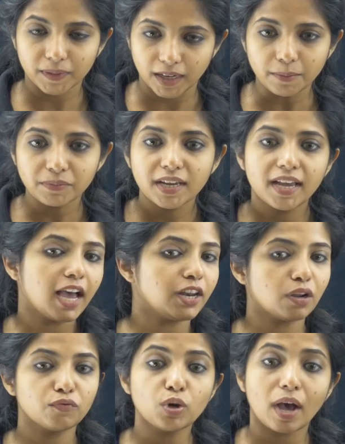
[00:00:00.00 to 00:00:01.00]
yeah, and
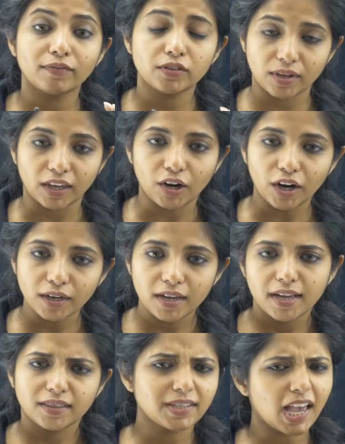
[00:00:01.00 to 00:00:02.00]
now you have the zygote.
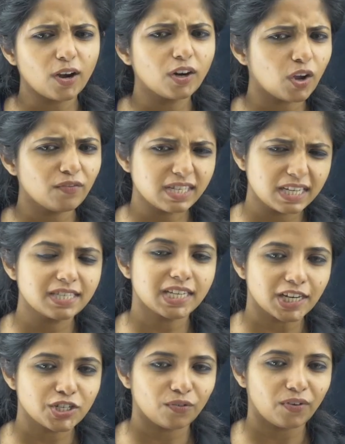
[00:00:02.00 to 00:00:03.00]
The zygote obviously
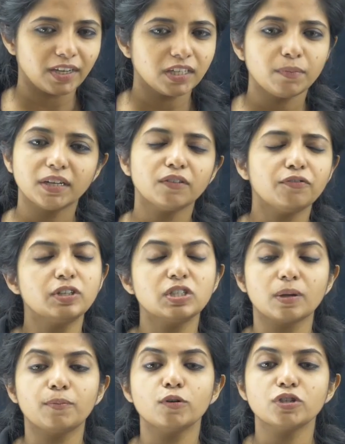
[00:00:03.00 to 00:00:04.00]
starts dividing, but if it's
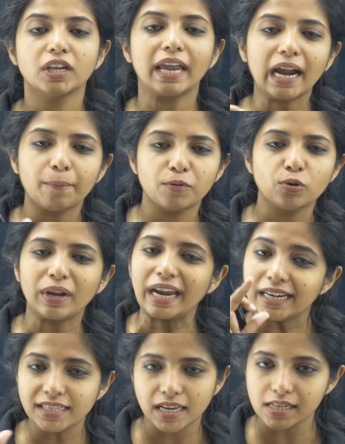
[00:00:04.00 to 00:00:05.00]
suppose up to
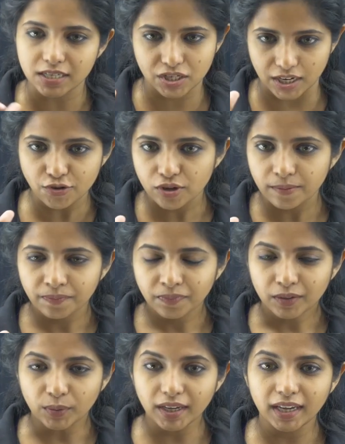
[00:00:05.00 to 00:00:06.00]
8 cell stage,
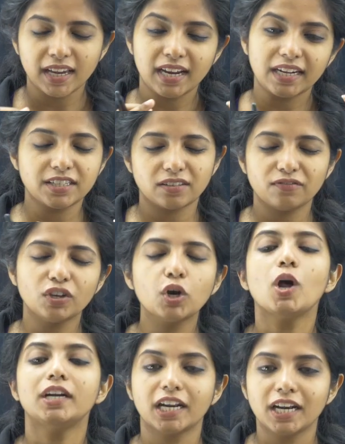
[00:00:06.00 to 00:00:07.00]
okay, we
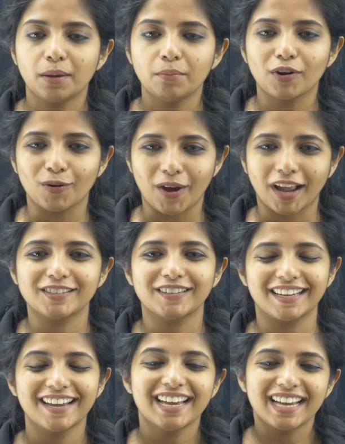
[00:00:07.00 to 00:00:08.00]
call it an embryo
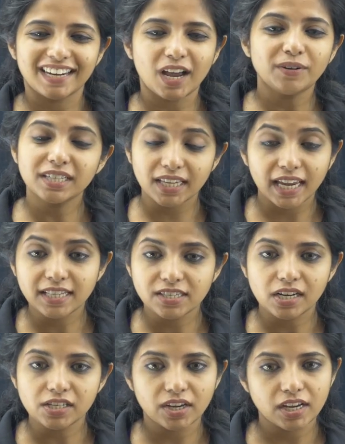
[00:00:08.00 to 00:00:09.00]
actually. Now it is 8
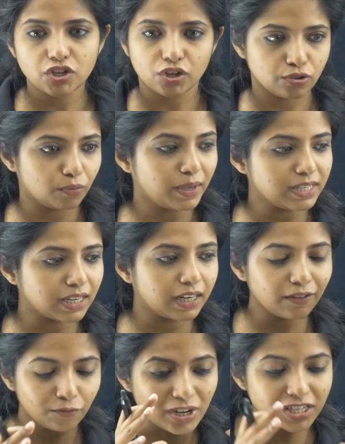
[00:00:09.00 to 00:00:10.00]
cell stage, so
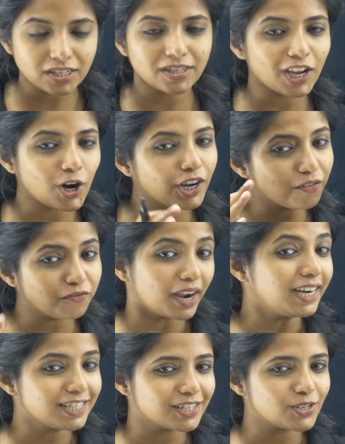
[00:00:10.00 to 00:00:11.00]
basically once the zygote
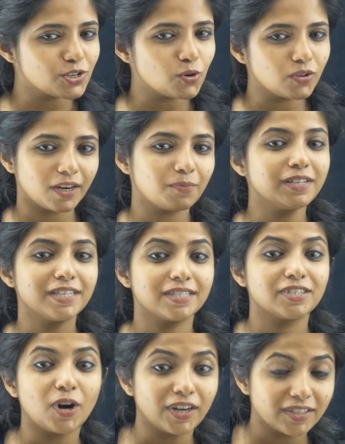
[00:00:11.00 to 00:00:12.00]
divides into 2, that means
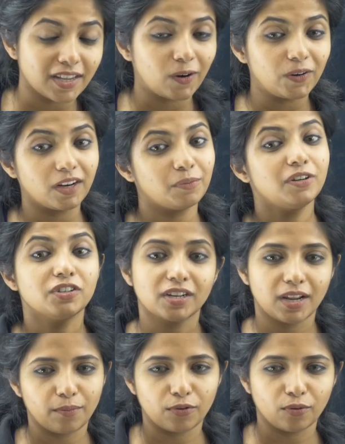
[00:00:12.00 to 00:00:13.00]
it's not a zygote anymore, it's
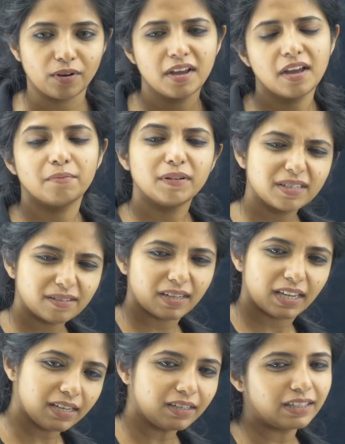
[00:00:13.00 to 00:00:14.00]
an embryo. But
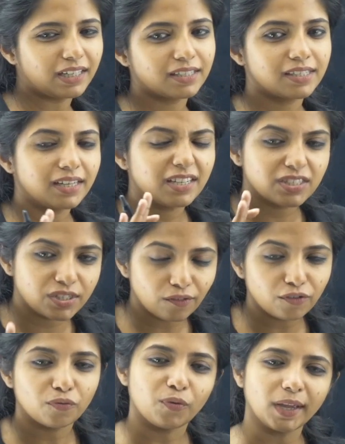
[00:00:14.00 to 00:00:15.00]
here it has said
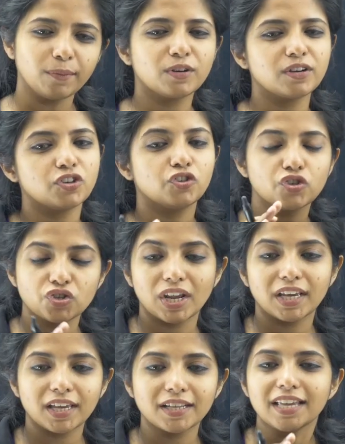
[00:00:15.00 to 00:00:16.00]
ZIFT. Why? Because you're just
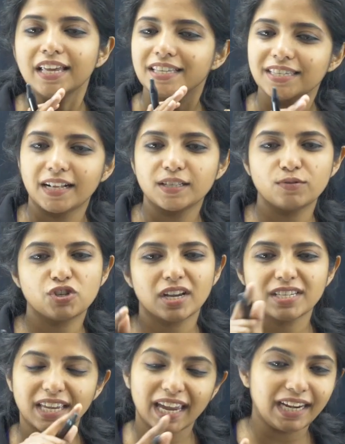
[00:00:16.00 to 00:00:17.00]
taking cells which
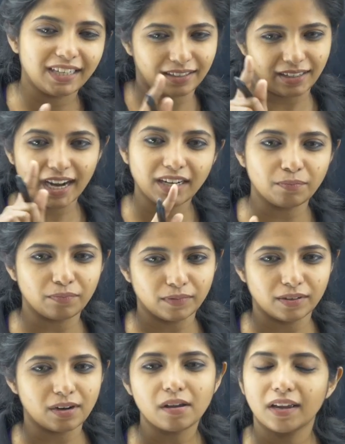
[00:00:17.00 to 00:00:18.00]
has 8
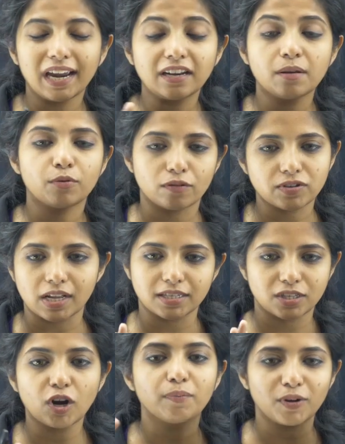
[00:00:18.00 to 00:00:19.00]
number of
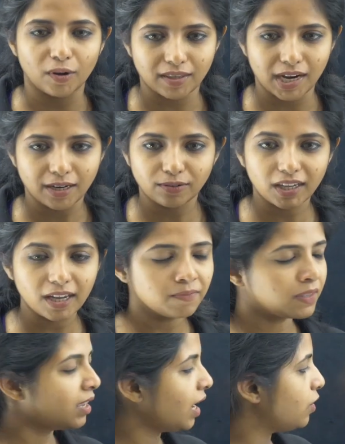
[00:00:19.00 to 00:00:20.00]
cells, not beyond that, okay,
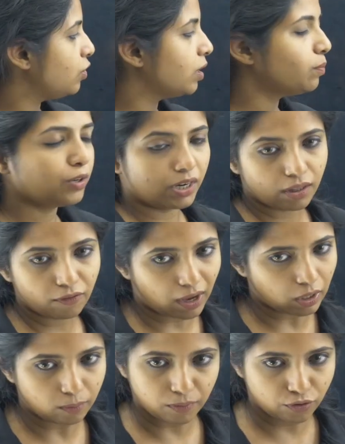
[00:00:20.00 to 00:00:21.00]
and you can put it in the
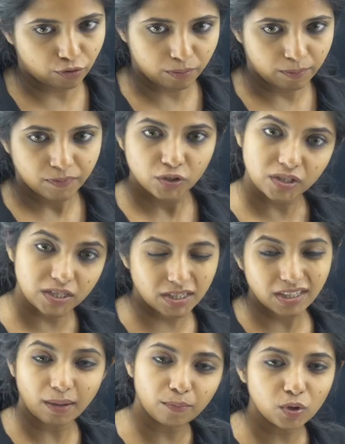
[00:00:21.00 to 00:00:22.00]
fallopian tube. So this
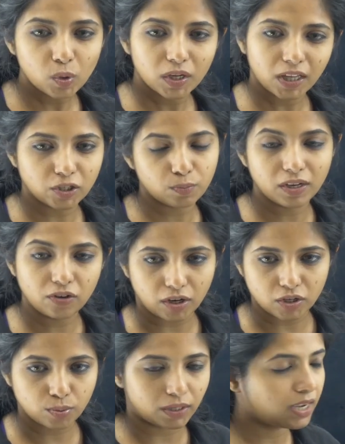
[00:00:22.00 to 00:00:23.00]
is the embryo only that is being
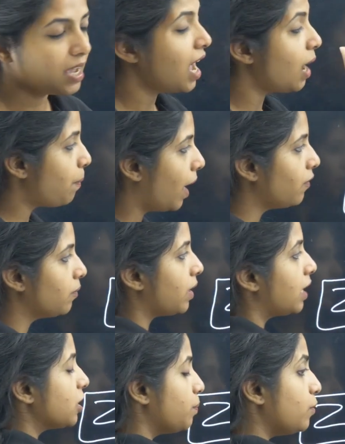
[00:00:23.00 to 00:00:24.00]
transferred. Apart from
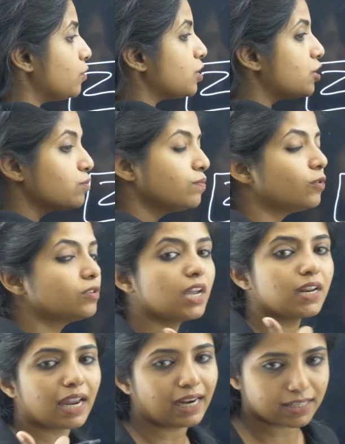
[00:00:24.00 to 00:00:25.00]
that, suppose it is more
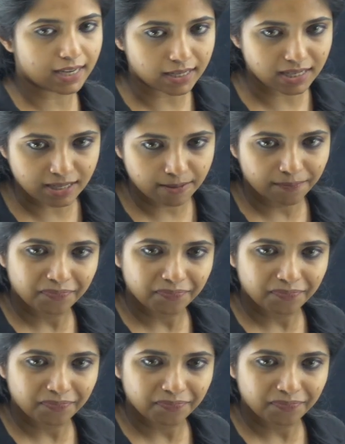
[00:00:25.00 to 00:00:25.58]
than 8 cells.